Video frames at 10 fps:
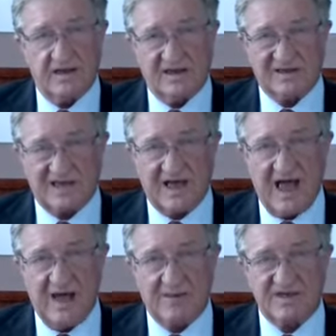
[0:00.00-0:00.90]
They've got the
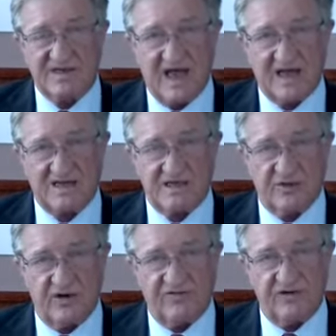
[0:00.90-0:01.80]
carbon tax and
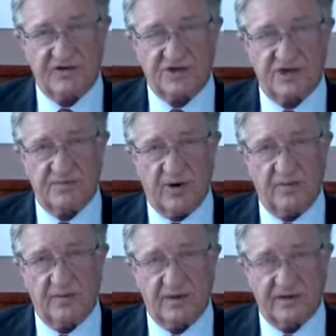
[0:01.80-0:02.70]
the refugee
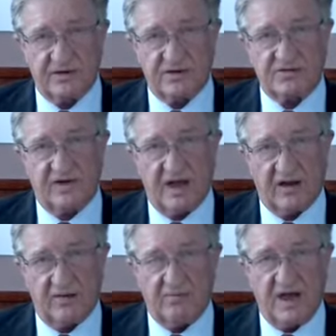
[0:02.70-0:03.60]
problem. Of course, we've now
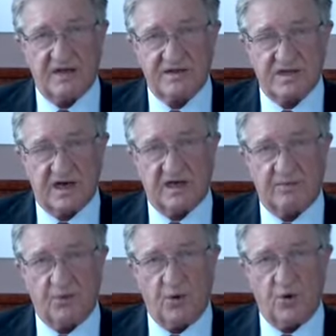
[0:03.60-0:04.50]
got both starting to
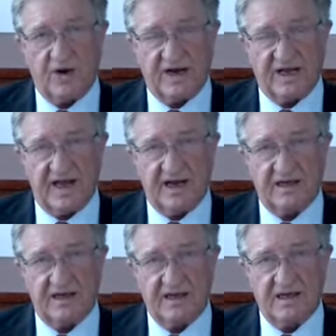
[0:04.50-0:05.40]
pour in again,
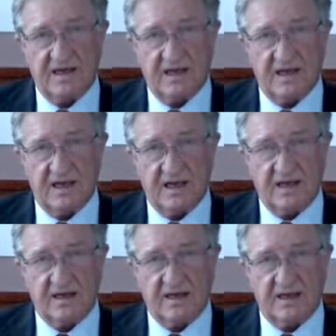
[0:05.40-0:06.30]

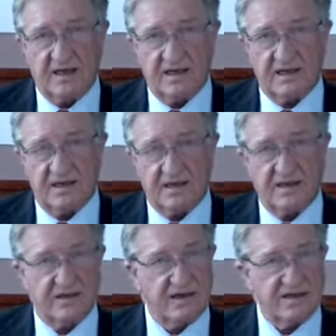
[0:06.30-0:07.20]
and
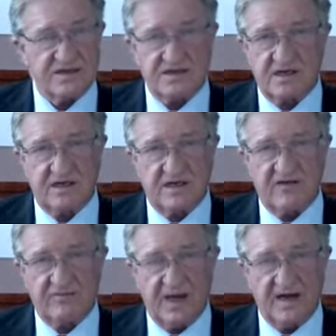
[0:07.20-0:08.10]
they certainly
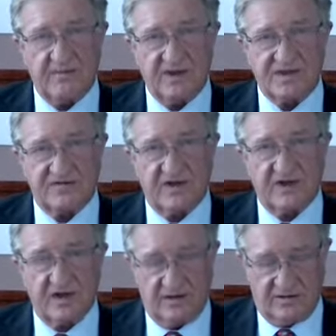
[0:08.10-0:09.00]
have made a mess of
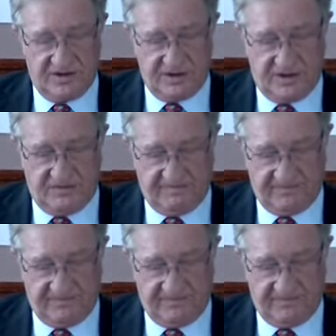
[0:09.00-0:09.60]
that whole issue.